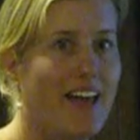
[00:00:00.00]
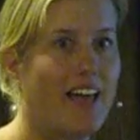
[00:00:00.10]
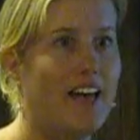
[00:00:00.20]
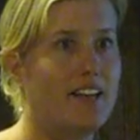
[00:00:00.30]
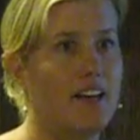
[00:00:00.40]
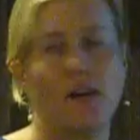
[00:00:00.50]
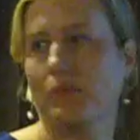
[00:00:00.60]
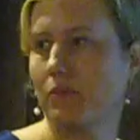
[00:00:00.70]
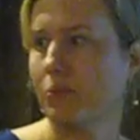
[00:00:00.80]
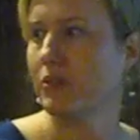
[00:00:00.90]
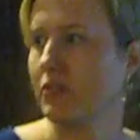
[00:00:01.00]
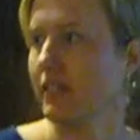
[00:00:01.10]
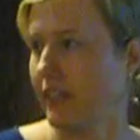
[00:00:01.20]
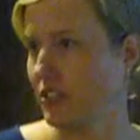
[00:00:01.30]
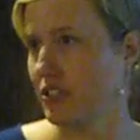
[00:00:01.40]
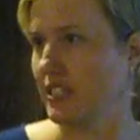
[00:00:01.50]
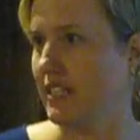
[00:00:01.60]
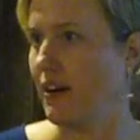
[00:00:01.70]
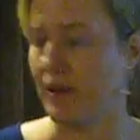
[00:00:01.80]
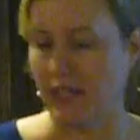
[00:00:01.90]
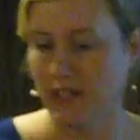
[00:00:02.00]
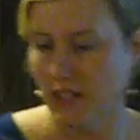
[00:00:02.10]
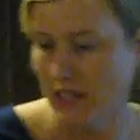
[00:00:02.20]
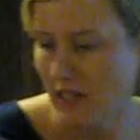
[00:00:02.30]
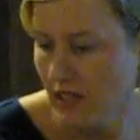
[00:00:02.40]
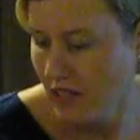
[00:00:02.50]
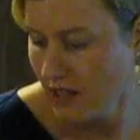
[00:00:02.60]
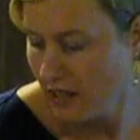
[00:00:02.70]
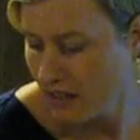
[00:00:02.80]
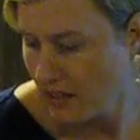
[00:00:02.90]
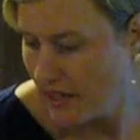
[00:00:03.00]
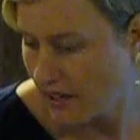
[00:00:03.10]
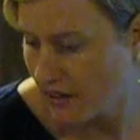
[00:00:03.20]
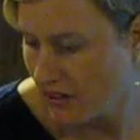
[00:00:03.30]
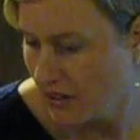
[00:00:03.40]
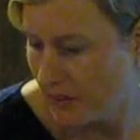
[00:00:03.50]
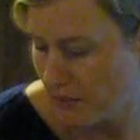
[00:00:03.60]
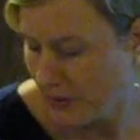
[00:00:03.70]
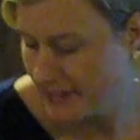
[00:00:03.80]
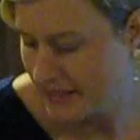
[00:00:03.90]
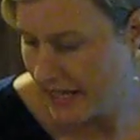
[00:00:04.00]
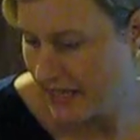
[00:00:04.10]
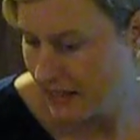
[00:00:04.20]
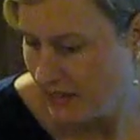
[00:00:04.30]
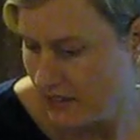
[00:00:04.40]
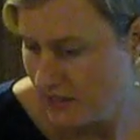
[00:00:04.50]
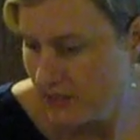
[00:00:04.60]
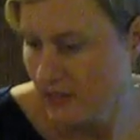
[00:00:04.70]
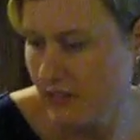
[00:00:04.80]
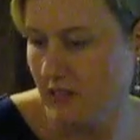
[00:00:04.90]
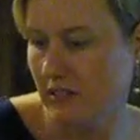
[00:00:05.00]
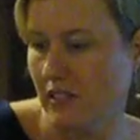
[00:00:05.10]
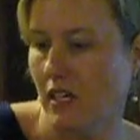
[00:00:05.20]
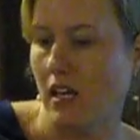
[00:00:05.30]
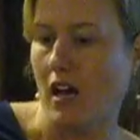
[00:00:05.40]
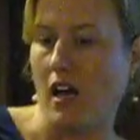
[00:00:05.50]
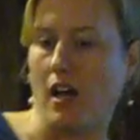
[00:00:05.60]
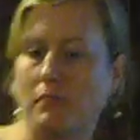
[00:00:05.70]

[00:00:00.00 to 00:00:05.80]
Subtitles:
and producing electricity that way. And I'll go a little bit more into that.